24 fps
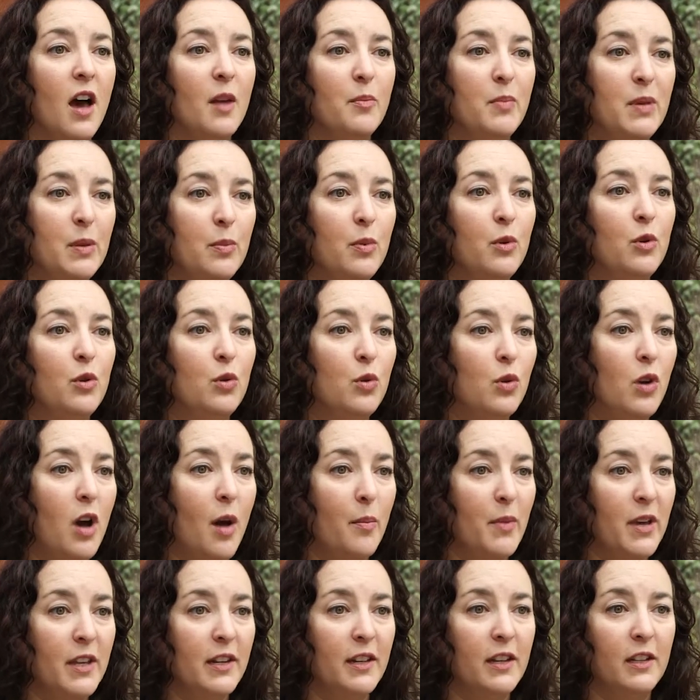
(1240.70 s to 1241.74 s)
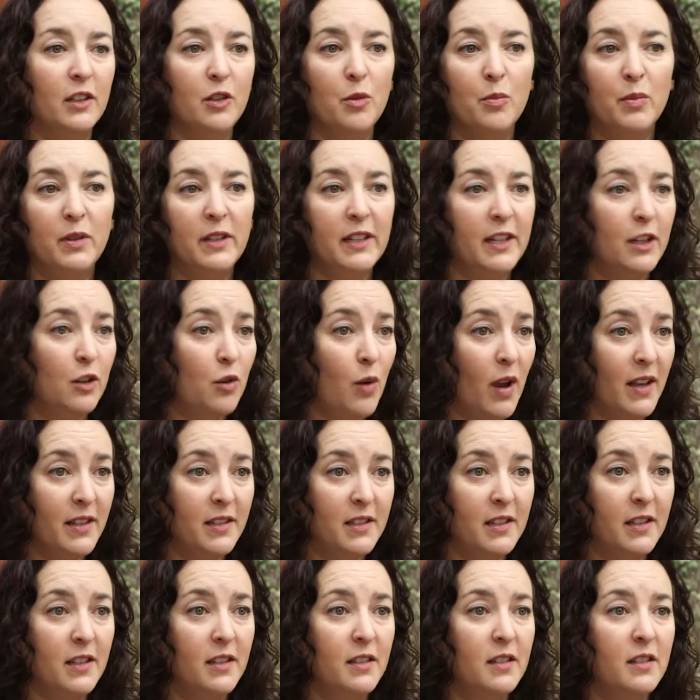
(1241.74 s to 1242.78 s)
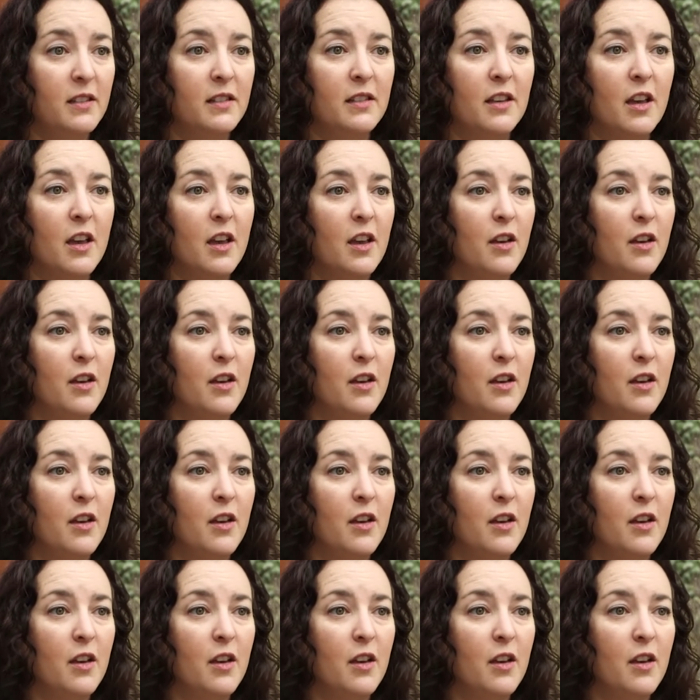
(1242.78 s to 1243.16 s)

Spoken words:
on people who come in complete crises,